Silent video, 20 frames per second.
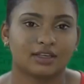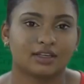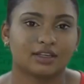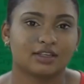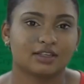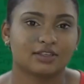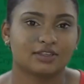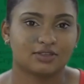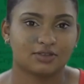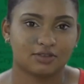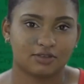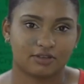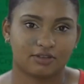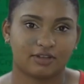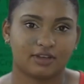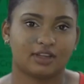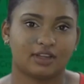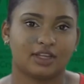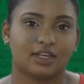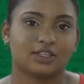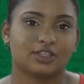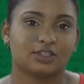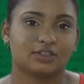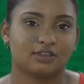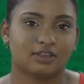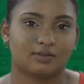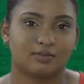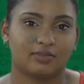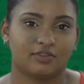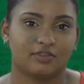This story that you
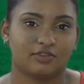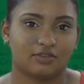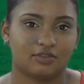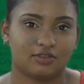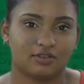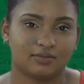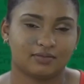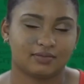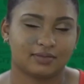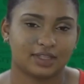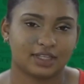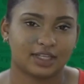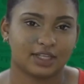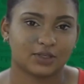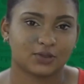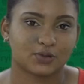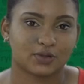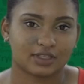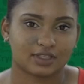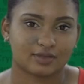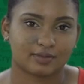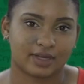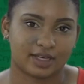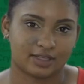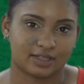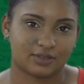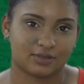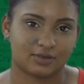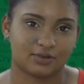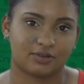heard before, this was
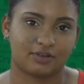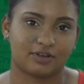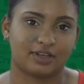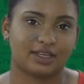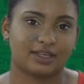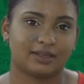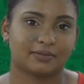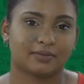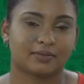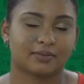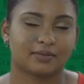my story.